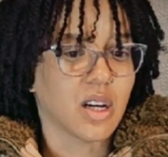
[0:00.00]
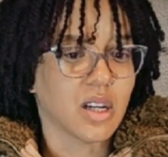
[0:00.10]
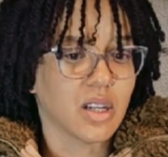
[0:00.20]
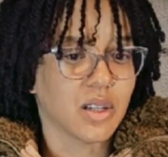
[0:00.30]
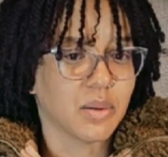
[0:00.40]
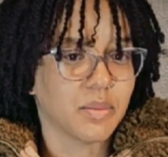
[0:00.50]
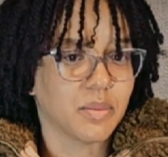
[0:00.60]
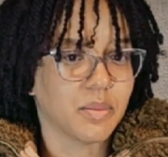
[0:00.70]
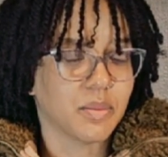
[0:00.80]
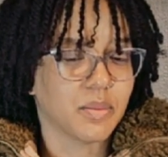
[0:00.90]

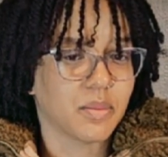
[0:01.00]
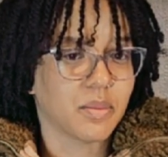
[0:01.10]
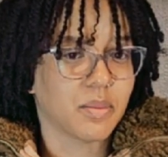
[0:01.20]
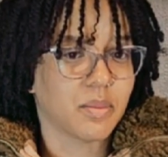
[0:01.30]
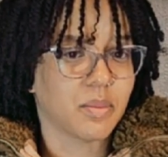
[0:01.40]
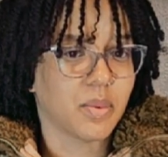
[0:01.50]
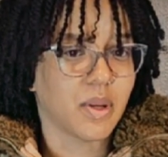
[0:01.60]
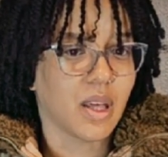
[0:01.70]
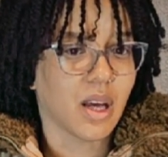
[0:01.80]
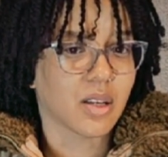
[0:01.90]

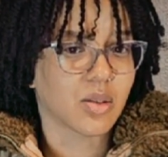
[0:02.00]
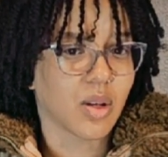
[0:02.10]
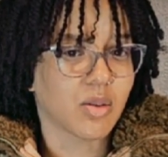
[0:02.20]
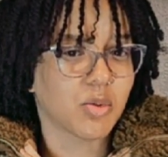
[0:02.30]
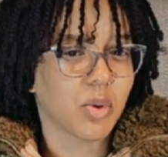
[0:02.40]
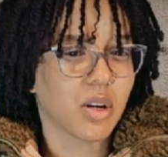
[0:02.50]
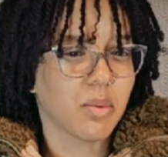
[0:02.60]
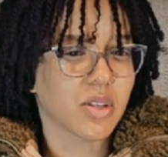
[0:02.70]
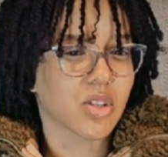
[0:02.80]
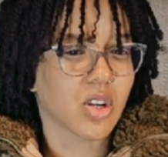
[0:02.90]
But yeah, so that was
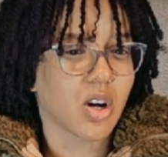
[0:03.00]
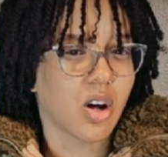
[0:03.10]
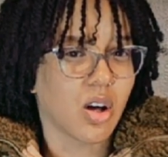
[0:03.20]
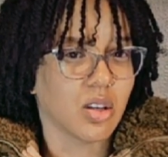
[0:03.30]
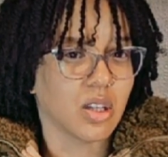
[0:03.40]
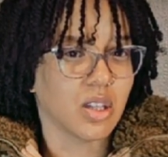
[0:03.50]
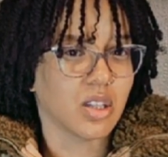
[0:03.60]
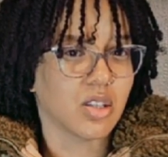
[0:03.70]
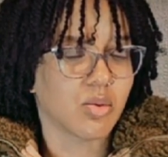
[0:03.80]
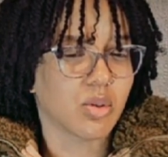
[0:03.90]
pretty much
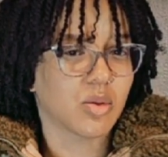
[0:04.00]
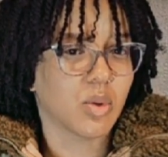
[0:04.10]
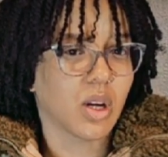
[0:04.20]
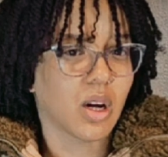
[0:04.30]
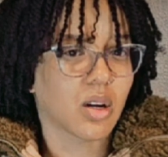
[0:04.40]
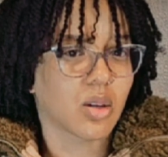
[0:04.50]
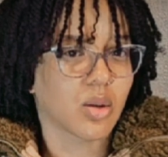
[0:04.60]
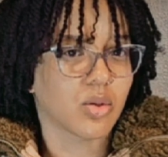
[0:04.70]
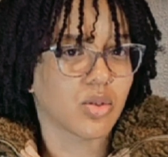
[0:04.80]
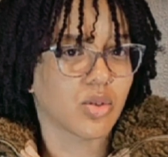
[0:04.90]
college. Once we got
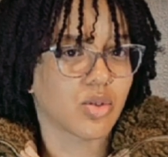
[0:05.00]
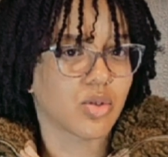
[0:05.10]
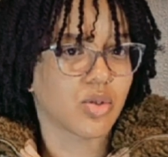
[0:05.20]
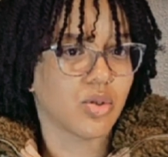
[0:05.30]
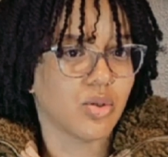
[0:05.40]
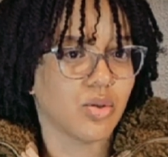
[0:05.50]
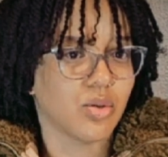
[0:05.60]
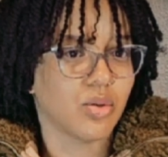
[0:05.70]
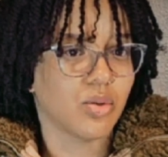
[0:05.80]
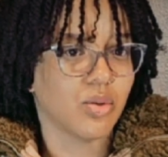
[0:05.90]
closer
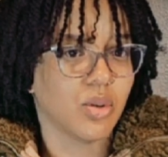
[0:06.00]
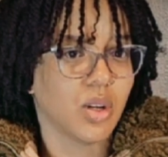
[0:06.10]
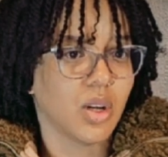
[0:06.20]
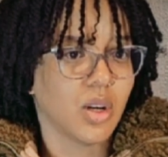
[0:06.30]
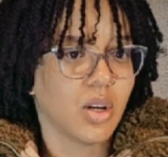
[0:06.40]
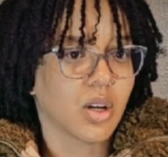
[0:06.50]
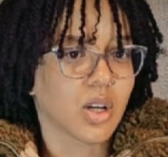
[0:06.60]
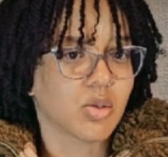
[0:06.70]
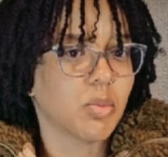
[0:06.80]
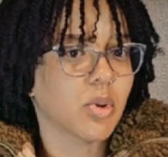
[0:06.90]
to,
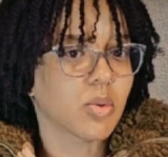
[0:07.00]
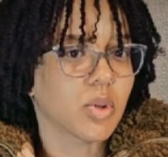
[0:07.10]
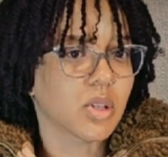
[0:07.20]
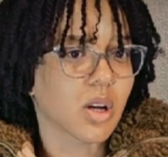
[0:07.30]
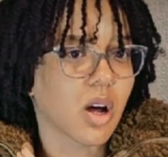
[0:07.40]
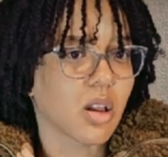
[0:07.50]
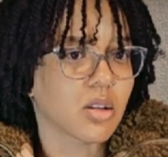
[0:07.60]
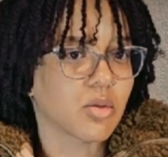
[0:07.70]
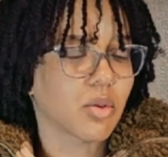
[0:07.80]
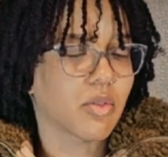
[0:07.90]
we both went to
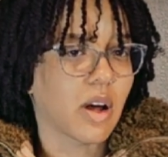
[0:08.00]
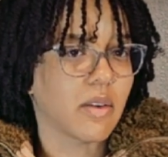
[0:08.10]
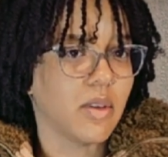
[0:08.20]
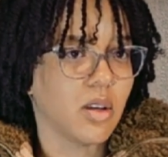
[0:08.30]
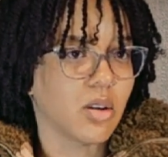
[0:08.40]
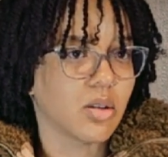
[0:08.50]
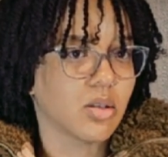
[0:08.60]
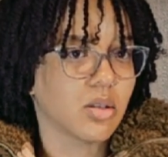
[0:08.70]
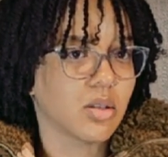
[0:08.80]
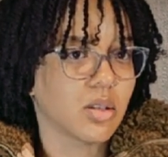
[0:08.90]
college for 5
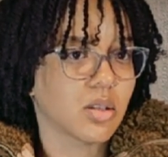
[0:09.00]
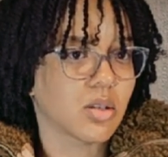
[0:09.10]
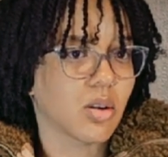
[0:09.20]
years.